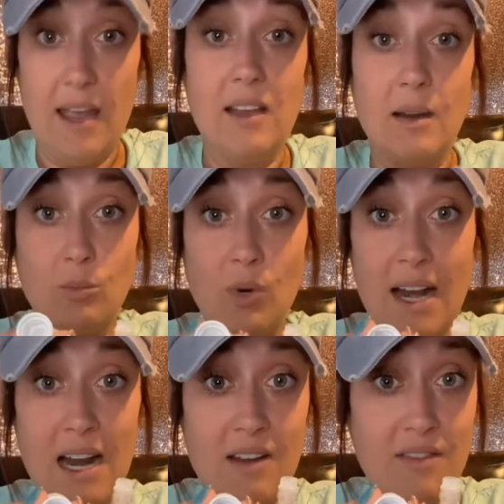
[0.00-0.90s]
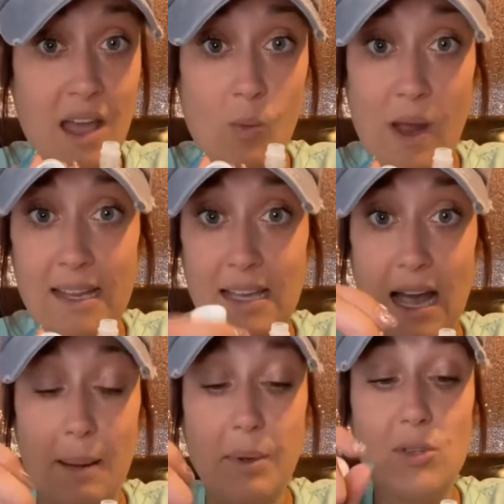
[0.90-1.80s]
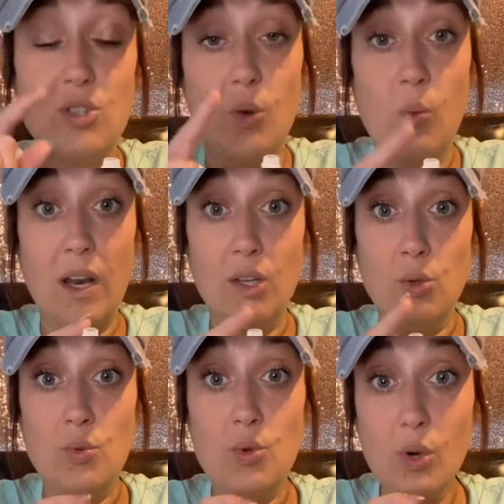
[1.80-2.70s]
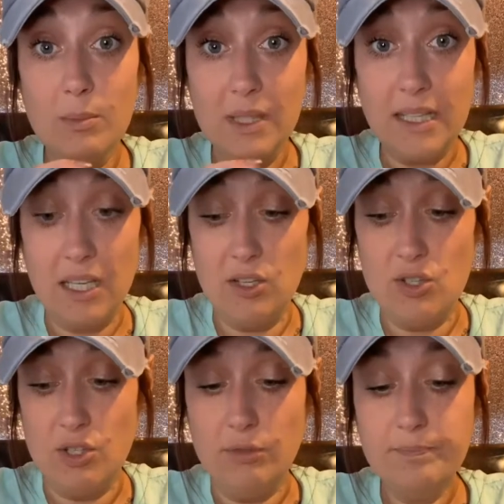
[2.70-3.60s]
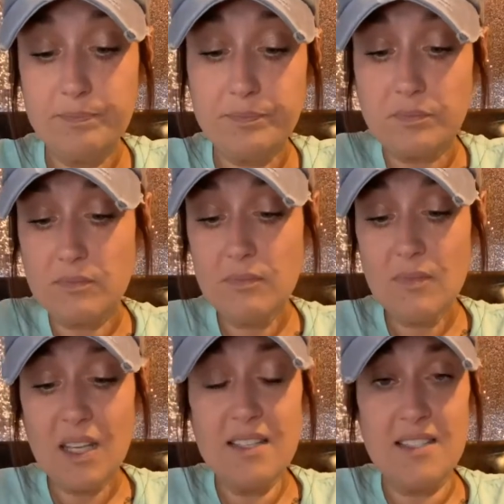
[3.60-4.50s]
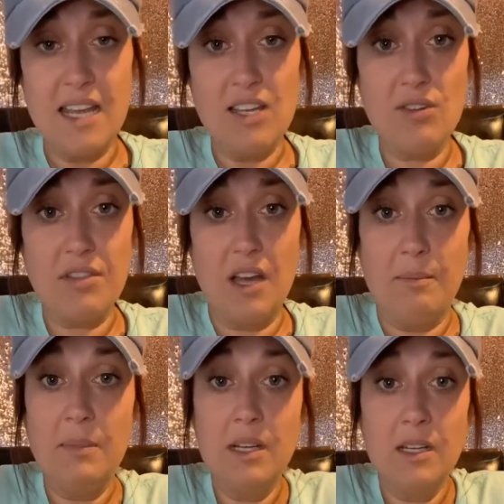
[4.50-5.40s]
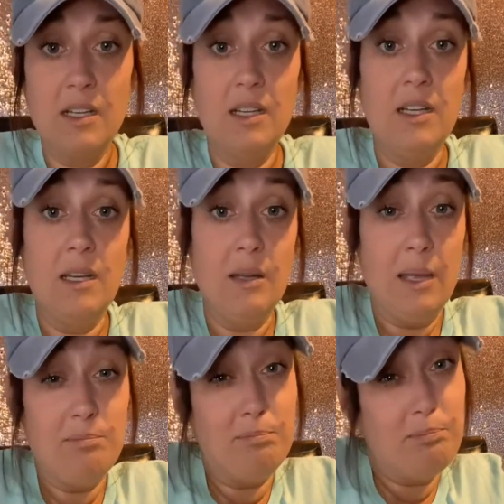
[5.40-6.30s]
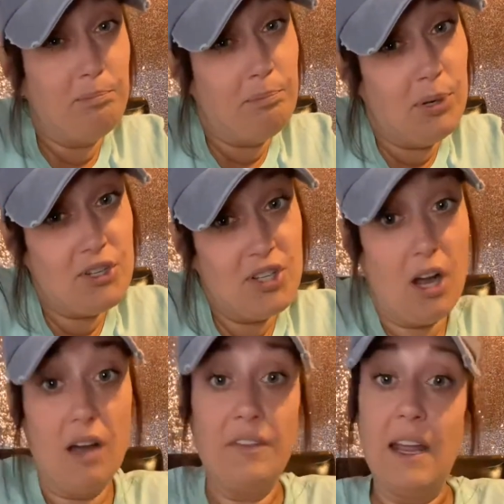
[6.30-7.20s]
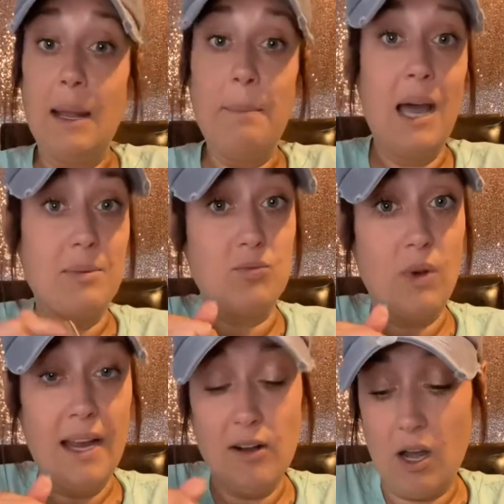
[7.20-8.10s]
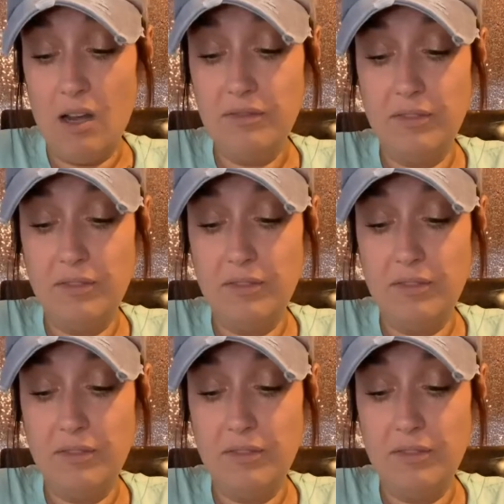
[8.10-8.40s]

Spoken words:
Come right out of that white cap. So what you normally can do is take your thumb and push it off and it pops right off.